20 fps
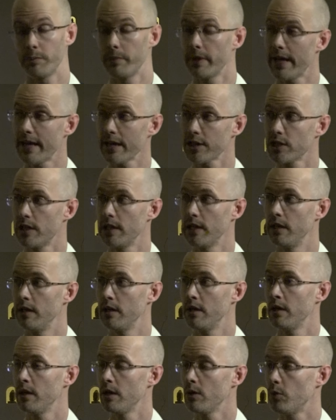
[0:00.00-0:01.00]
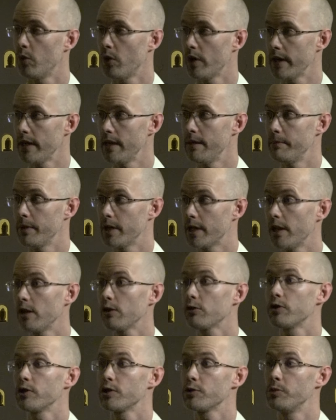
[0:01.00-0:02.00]
But actually, what Ian
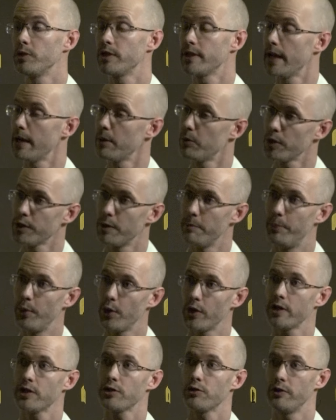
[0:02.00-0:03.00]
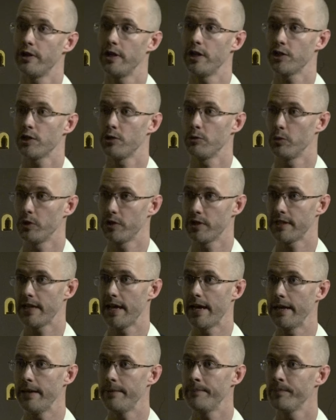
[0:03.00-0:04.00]
McGilchrist would say and what the Buddhist tradition would
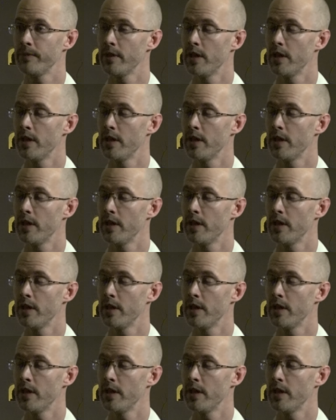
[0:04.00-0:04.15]
say